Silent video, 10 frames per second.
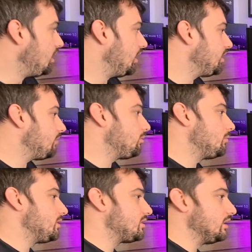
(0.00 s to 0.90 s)
And you can
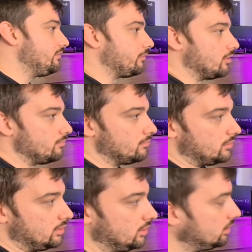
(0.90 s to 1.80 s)
probably see from
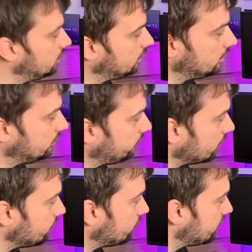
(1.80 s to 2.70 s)

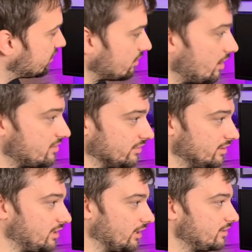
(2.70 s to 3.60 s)
the size of
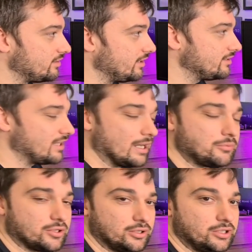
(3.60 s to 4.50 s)
this case, it is
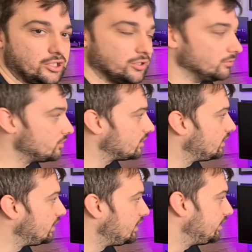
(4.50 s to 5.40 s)
absolutely huge.
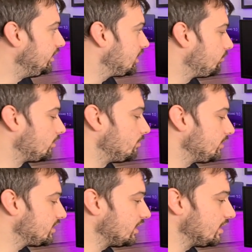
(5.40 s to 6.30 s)
You can
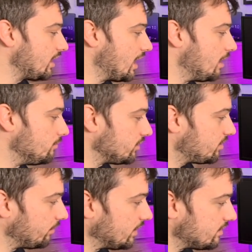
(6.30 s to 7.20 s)
probably see that how much
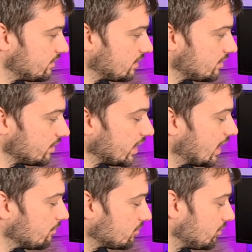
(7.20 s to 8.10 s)
space is actually in it and how
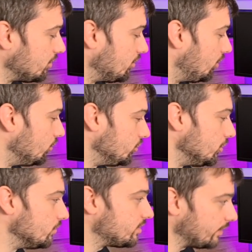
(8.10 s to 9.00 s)
much
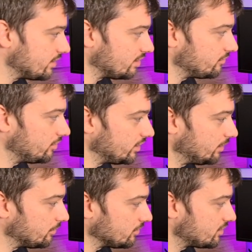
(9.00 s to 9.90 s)
unused space I've got in here,
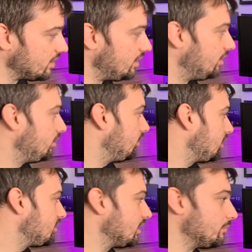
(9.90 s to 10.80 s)
because, like
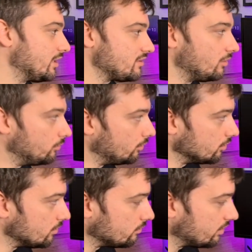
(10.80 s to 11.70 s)
I say, mine's not water
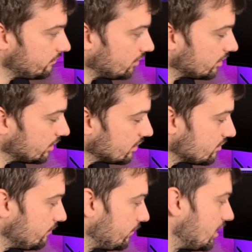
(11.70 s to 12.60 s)
cooled or anything like that.
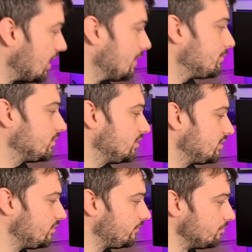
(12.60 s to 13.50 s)
There's
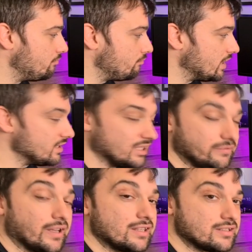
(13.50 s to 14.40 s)
nothing majorly
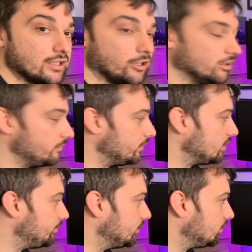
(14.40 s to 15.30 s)
fancy going off with this
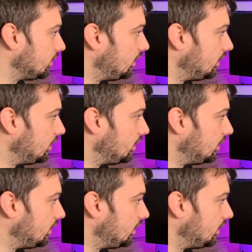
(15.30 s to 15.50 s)
build.